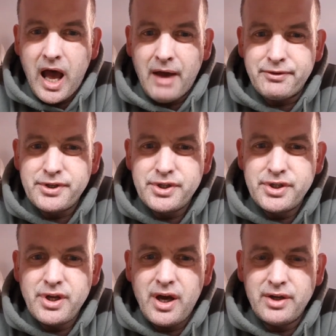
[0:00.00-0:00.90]
I've
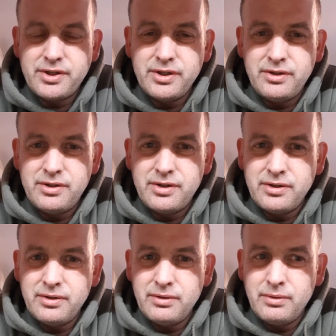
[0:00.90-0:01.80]
started
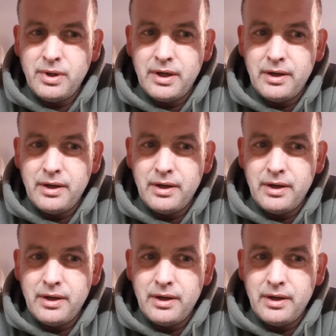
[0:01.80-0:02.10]
to